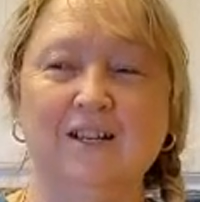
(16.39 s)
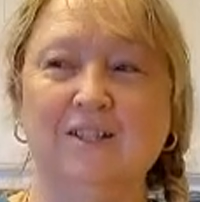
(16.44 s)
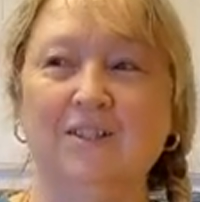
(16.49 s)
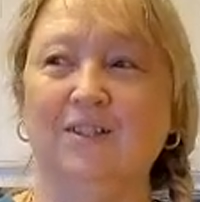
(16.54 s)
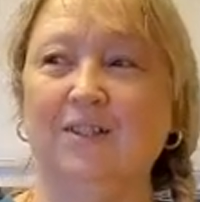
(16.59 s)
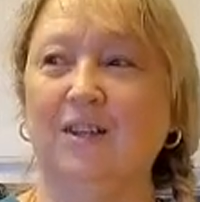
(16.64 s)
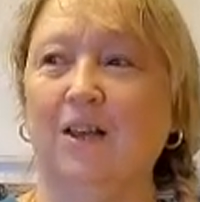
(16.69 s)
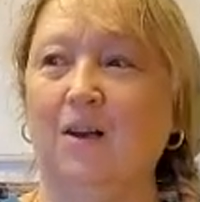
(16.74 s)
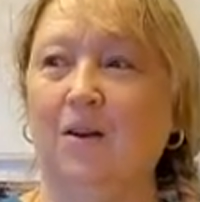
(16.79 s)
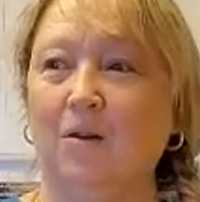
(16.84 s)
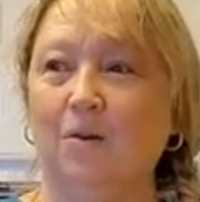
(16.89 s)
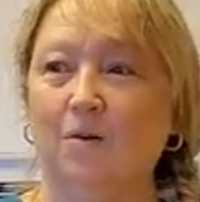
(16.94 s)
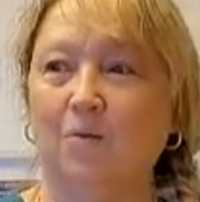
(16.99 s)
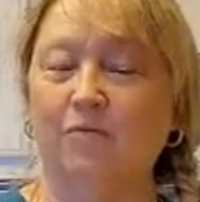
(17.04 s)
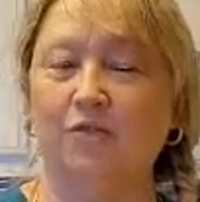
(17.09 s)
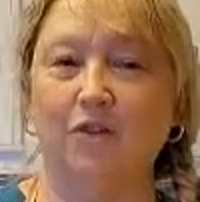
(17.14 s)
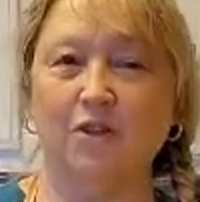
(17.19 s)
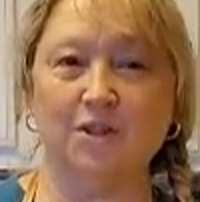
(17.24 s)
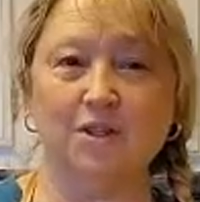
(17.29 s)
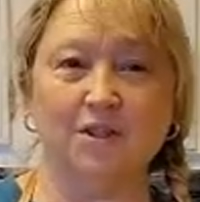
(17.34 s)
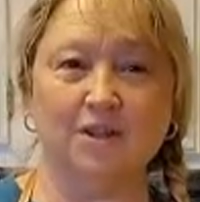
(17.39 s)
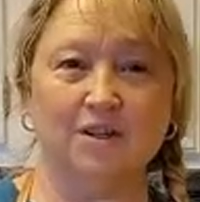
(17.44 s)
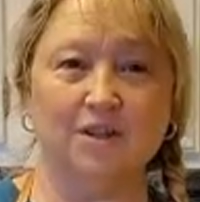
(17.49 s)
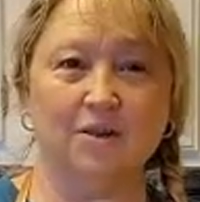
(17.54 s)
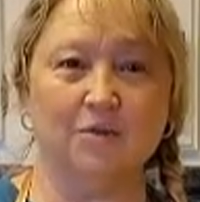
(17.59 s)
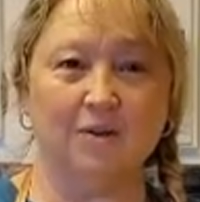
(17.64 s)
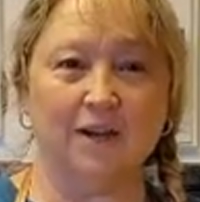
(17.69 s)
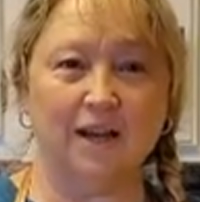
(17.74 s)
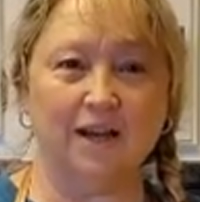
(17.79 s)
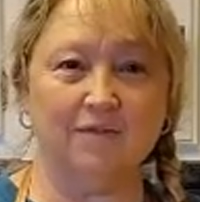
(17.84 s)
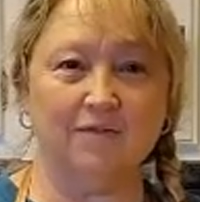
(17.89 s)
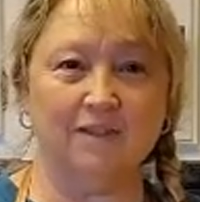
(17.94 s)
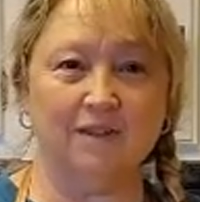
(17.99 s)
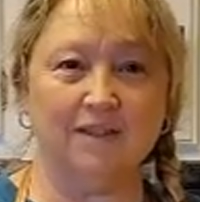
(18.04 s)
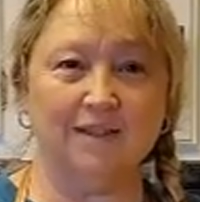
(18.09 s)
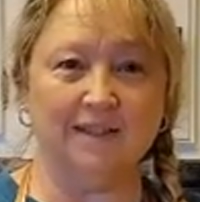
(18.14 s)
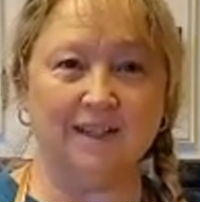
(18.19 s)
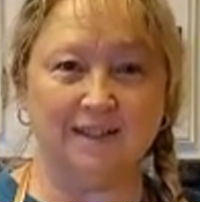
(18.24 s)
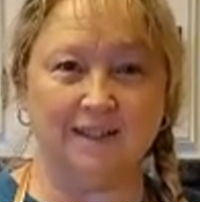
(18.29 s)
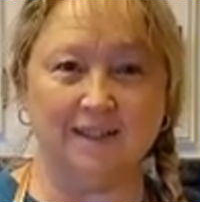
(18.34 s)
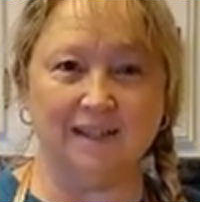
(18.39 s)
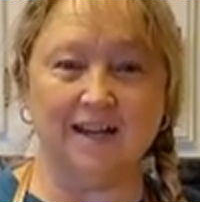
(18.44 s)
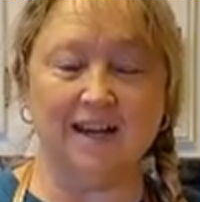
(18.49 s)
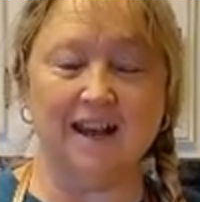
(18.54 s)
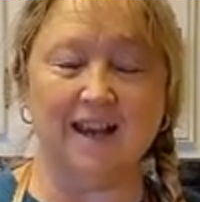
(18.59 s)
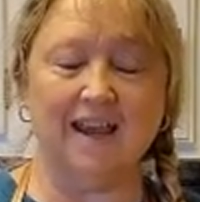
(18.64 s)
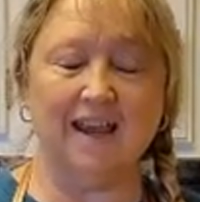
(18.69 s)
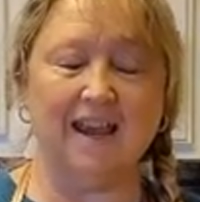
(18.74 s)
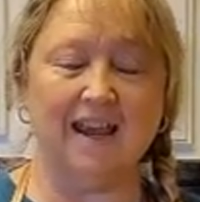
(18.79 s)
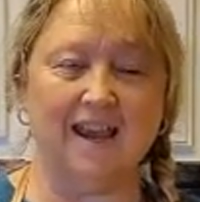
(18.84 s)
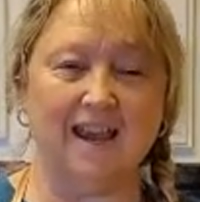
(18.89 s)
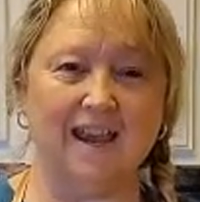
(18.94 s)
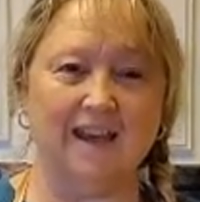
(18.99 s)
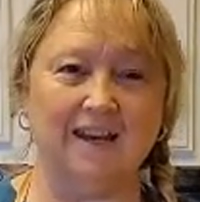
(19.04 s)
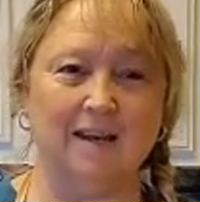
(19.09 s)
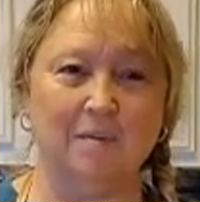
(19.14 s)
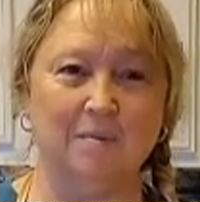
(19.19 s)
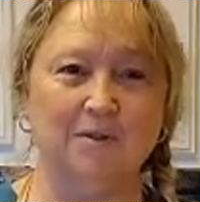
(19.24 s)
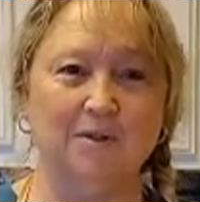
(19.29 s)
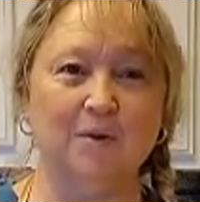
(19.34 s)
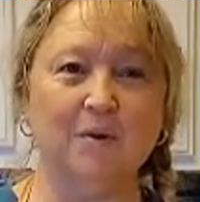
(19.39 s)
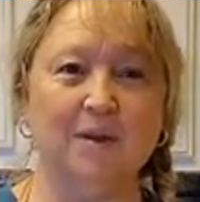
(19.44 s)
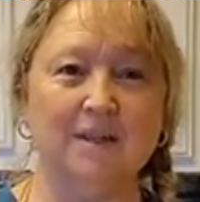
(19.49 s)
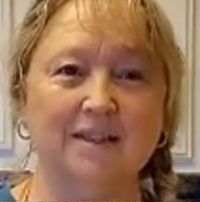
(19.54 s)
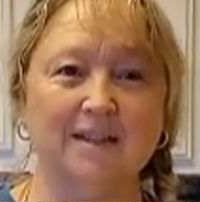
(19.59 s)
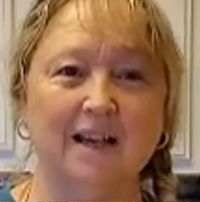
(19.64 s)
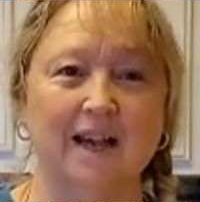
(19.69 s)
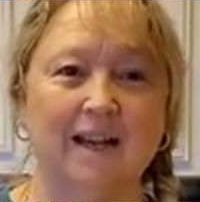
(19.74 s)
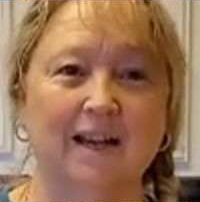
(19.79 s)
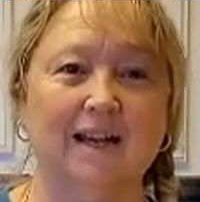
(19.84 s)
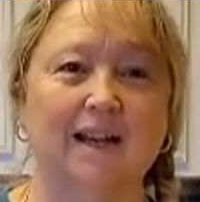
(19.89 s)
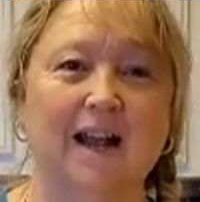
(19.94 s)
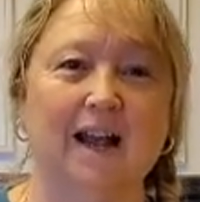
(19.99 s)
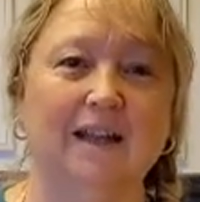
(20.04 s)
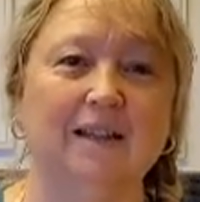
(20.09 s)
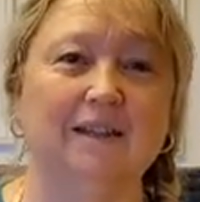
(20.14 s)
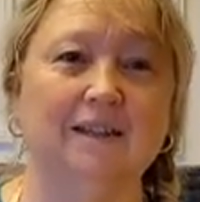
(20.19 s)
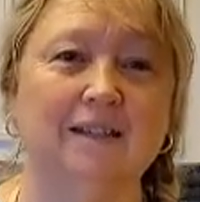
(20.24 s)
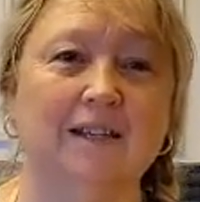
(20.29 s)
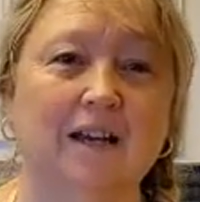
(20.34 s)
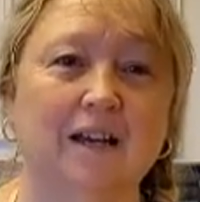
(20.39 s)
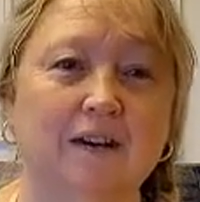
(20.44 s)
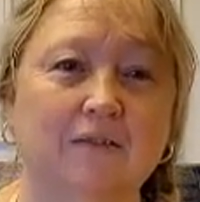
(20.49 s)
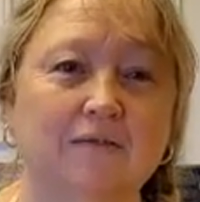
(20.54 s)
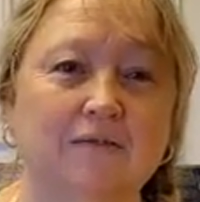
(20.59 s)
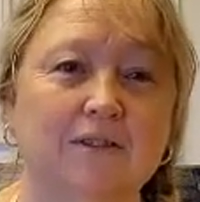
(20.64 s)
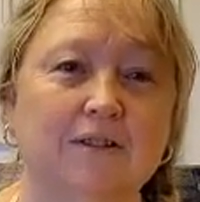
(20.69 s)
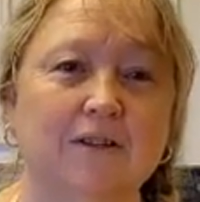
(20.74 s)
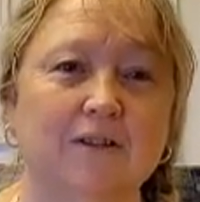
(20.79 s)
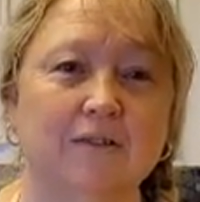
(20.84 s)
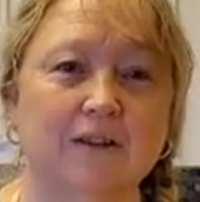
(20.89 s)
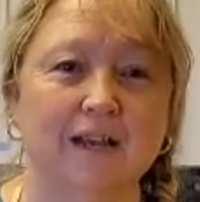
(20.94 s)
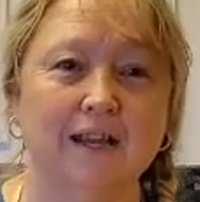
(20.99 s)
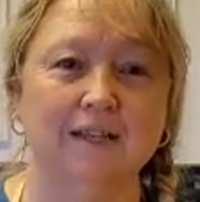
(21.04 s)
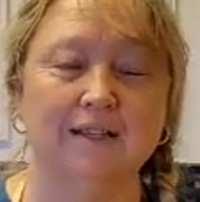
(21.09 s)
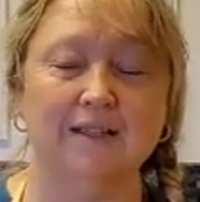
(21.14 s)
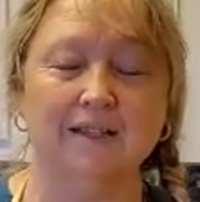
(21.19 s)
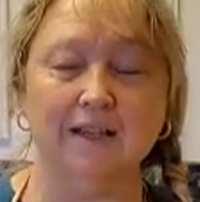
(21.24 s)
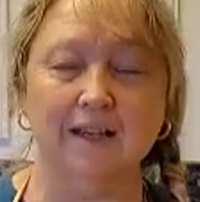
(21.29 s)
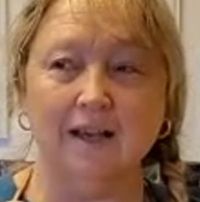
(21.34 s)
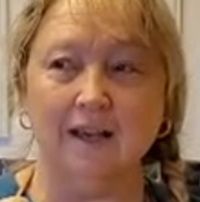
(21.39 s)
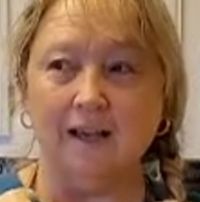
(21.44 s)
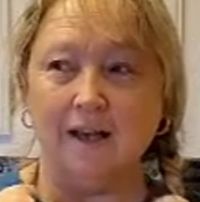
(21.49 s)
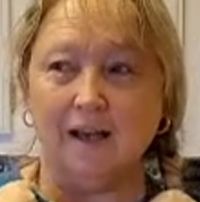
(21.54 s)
So first snow day of the season, and I'm so excited. I love snow days.